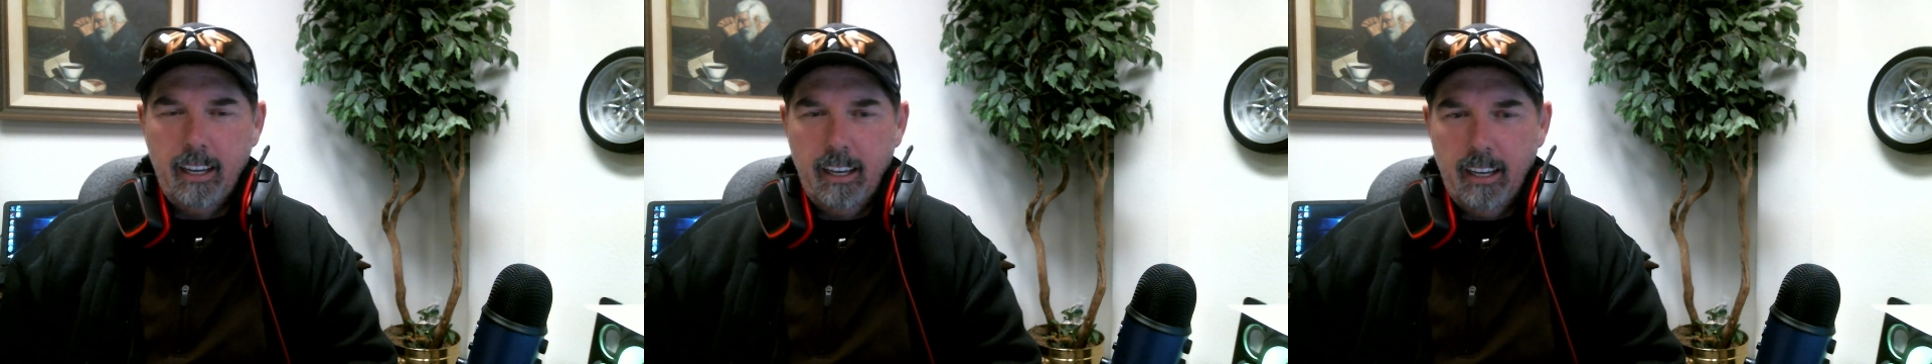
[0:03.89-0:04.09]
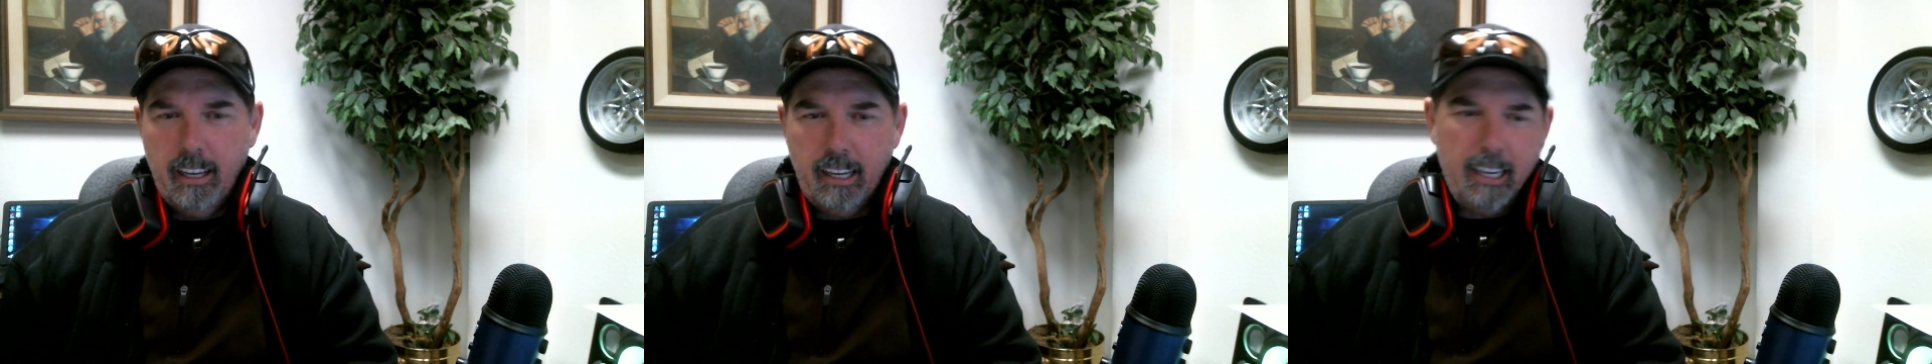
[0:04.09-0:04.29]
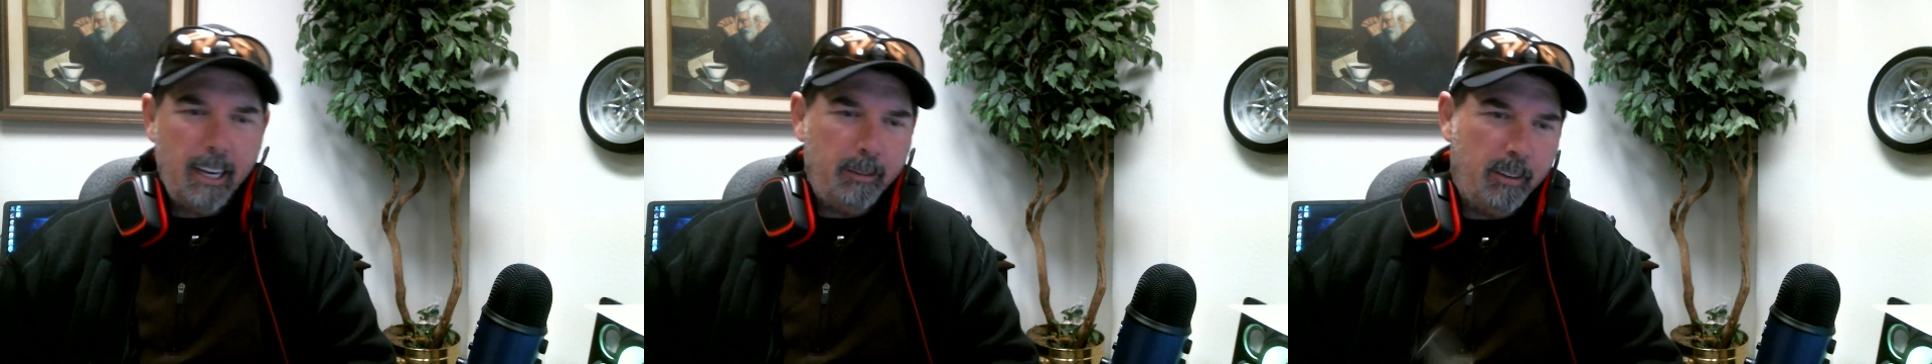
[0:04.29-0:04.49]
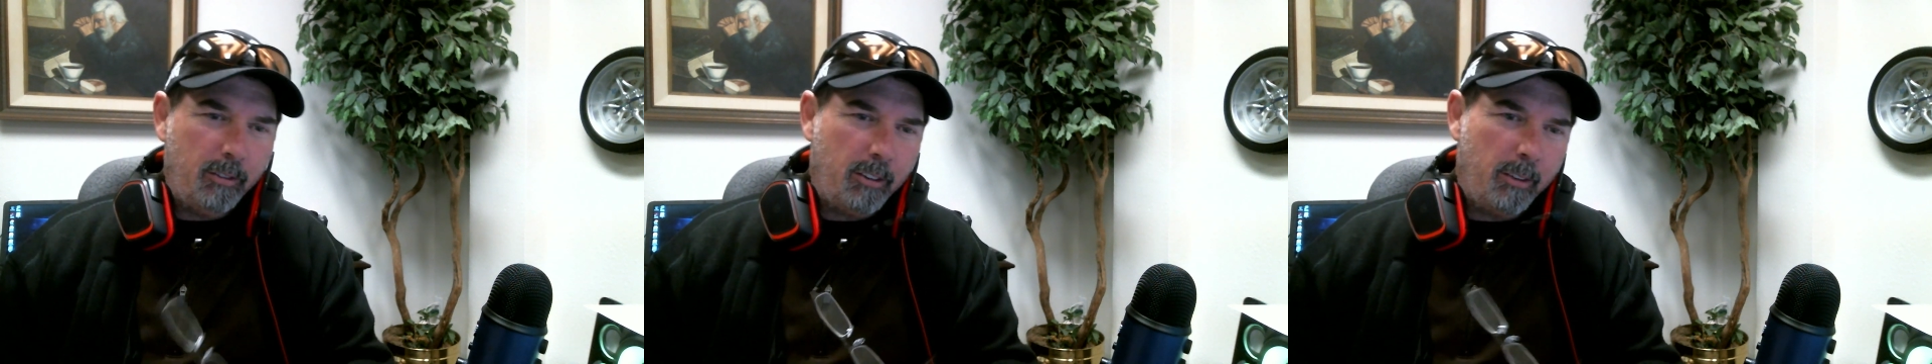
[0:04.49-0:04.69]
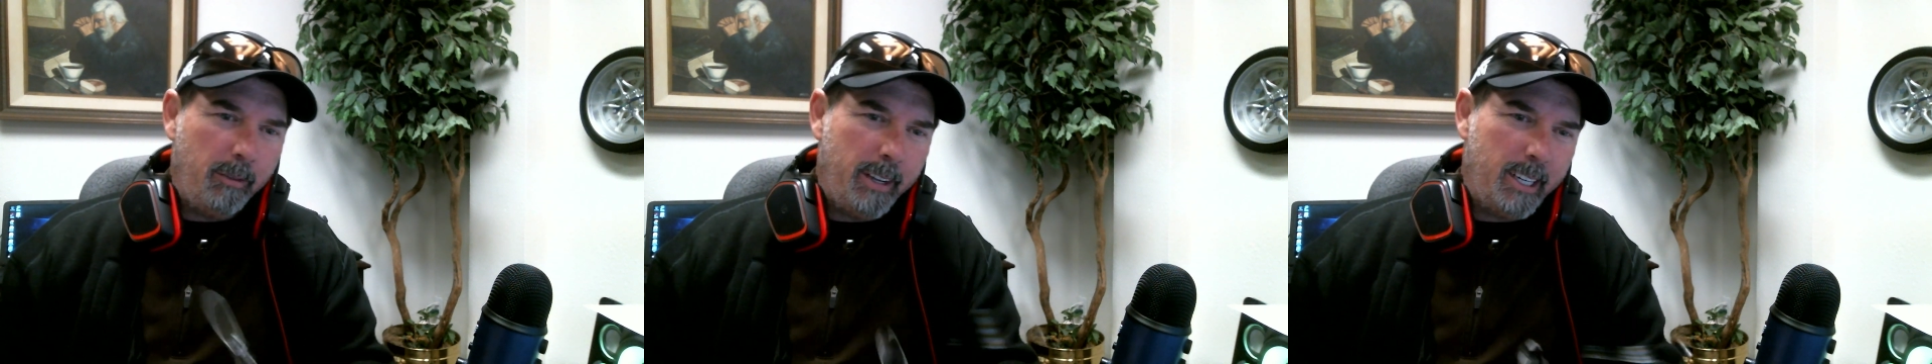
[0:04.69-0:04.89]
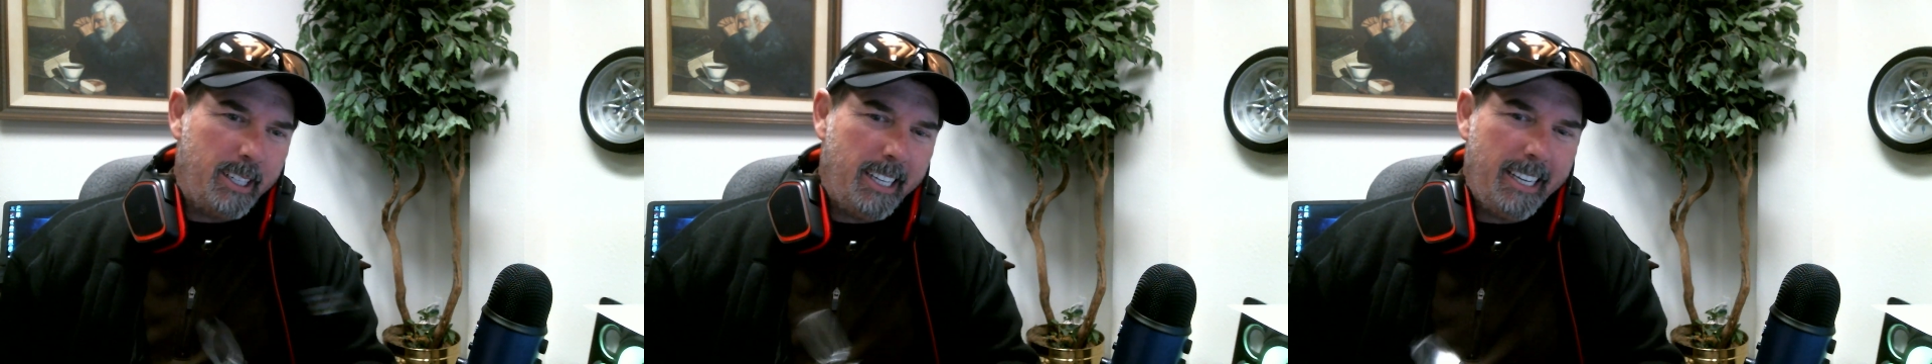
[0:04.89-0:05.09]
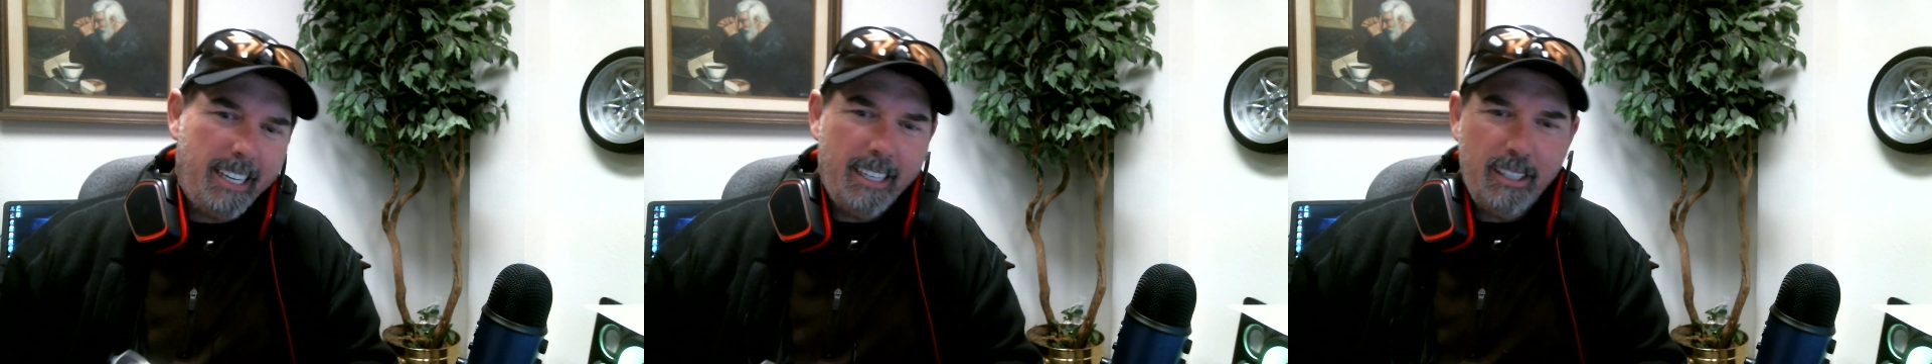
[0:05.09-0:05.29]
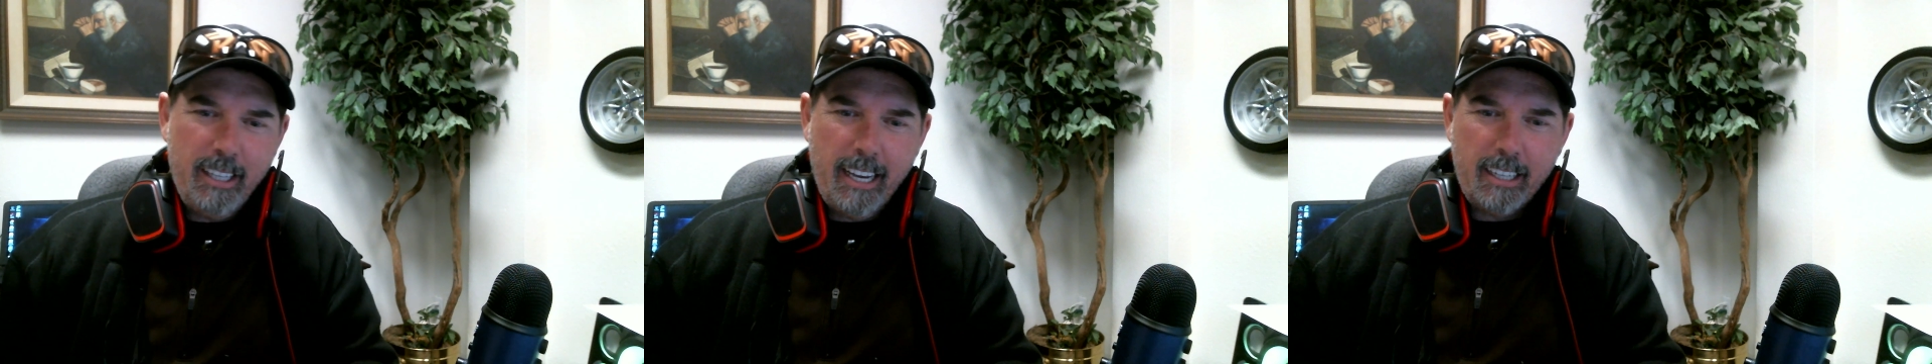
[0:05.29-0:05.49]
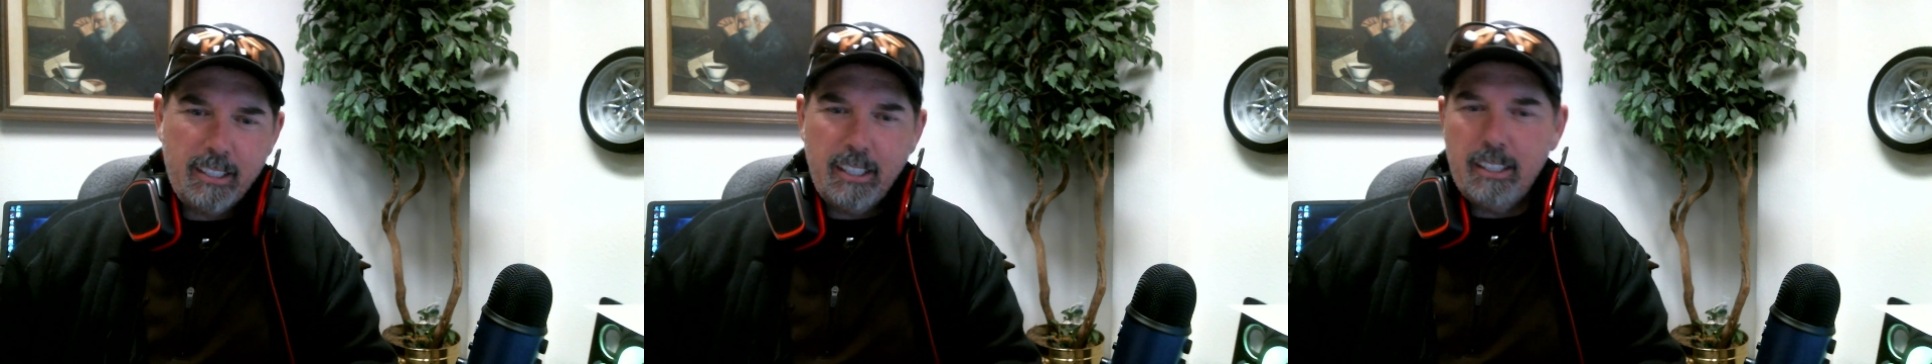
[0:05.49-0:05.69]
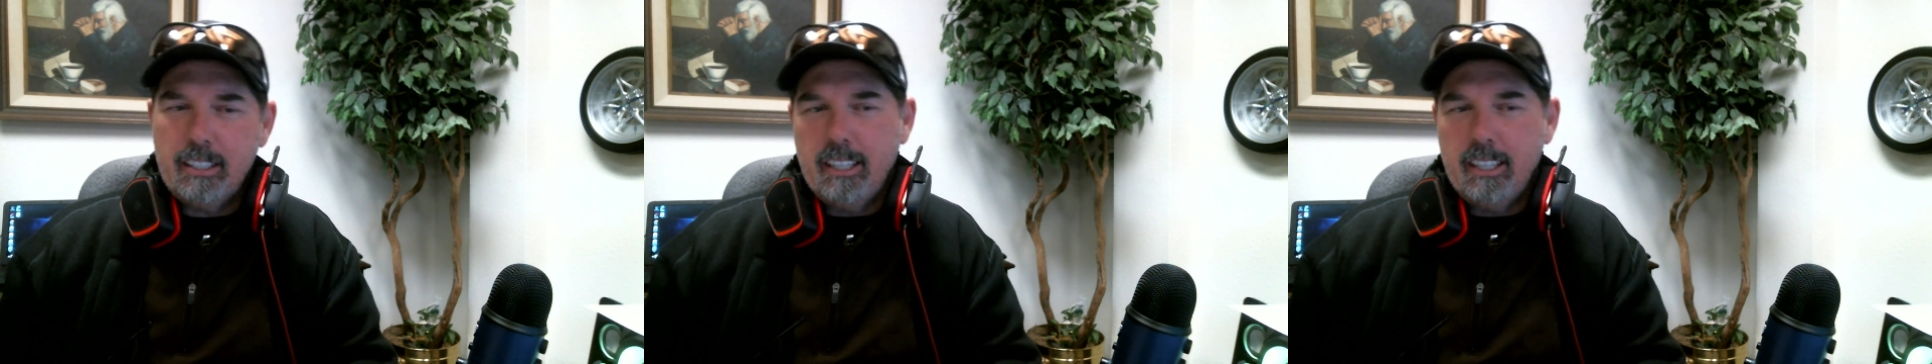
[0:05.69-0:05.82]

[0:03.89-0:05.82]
coming from Big D in Texas.